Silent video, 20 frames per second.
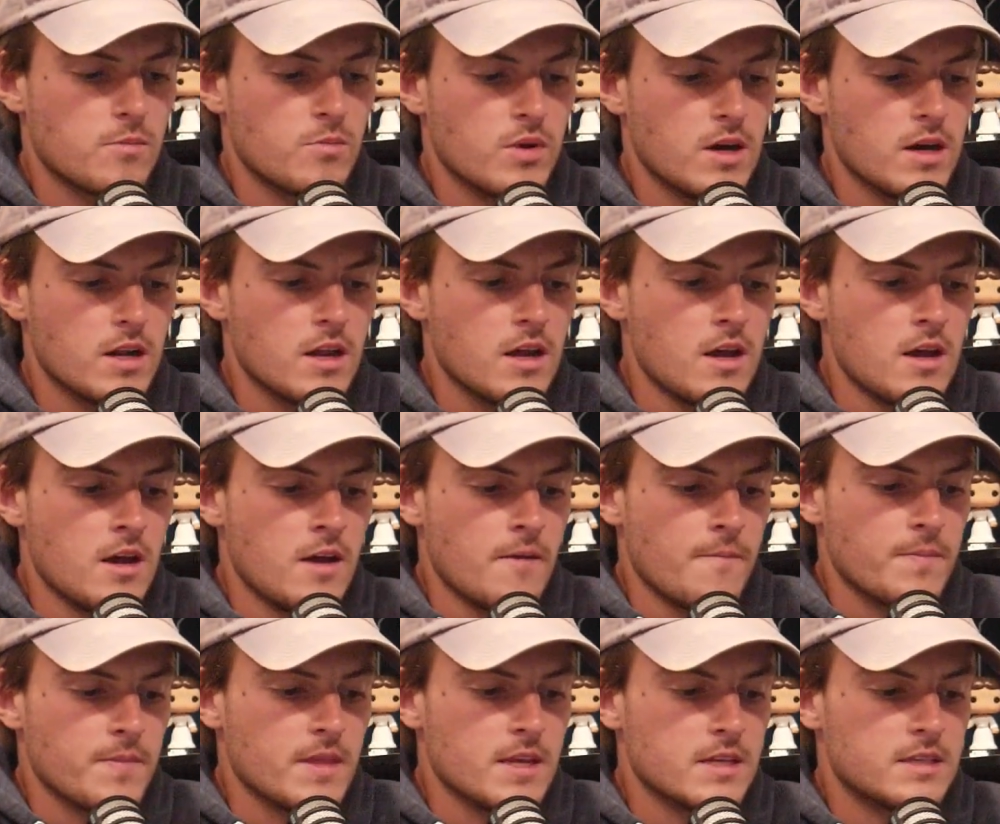But
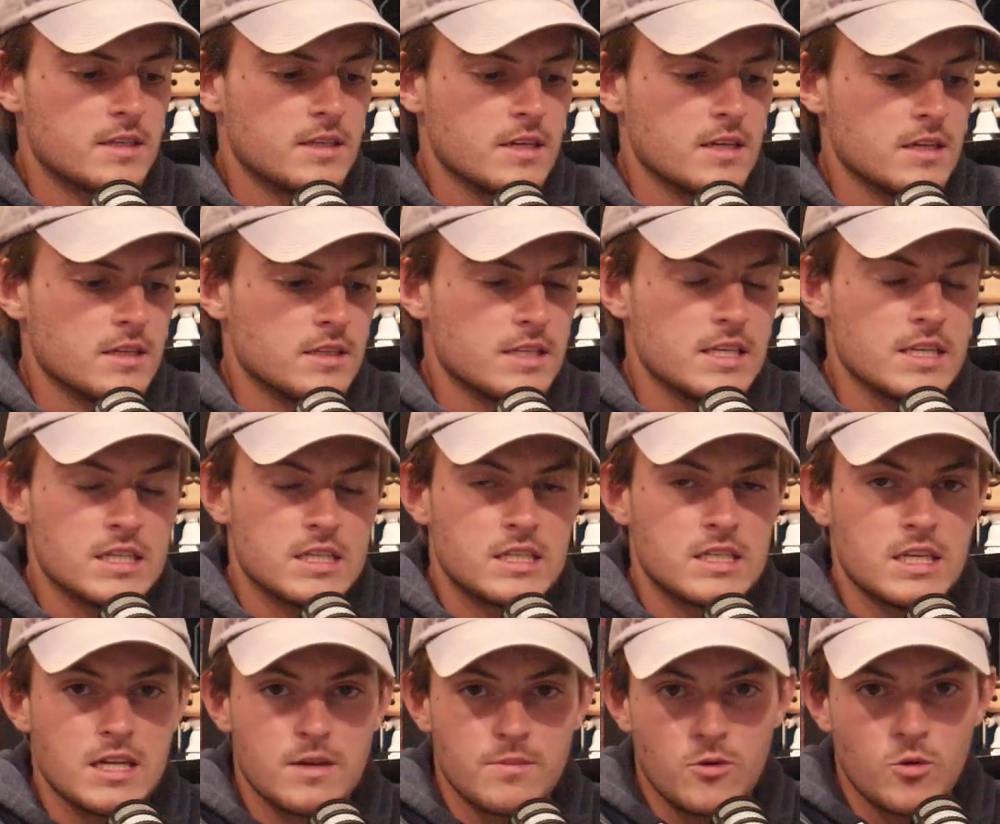this is the
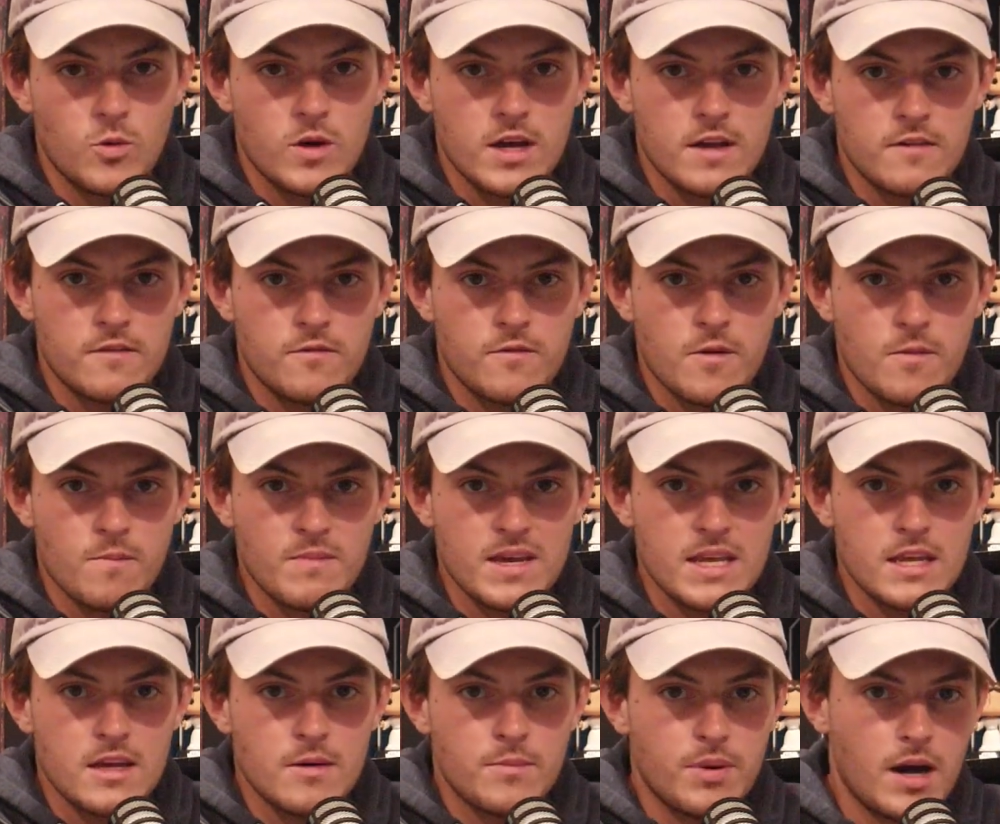Cinema Wave
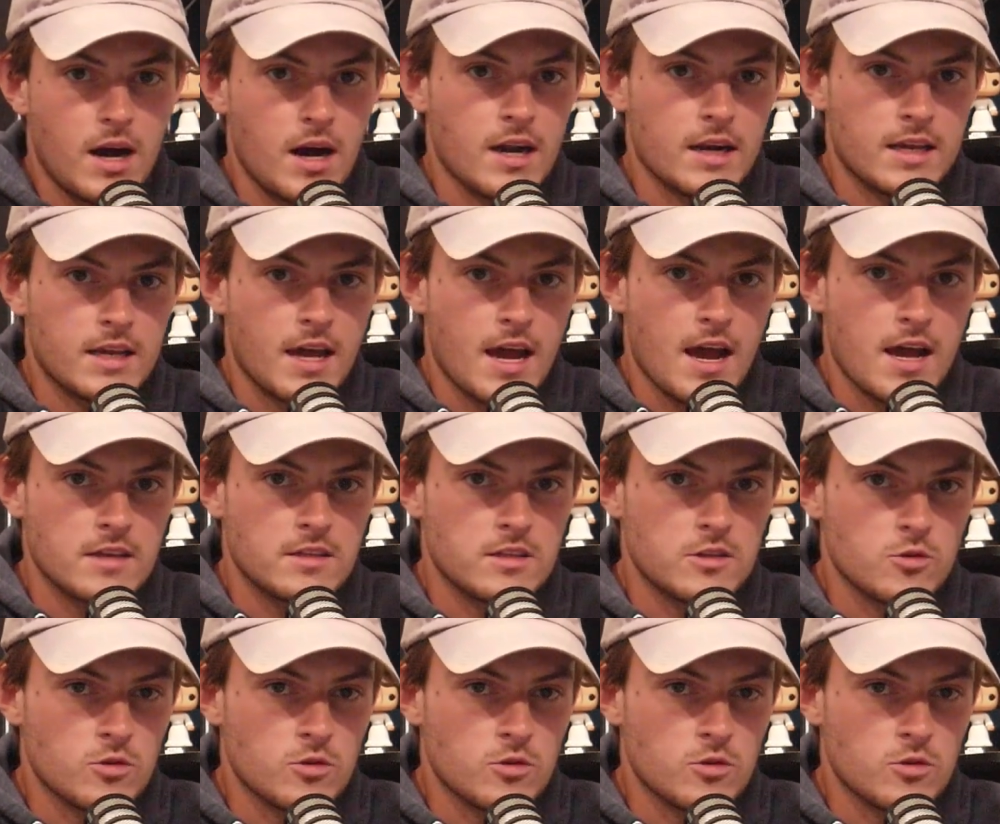Media Podcast.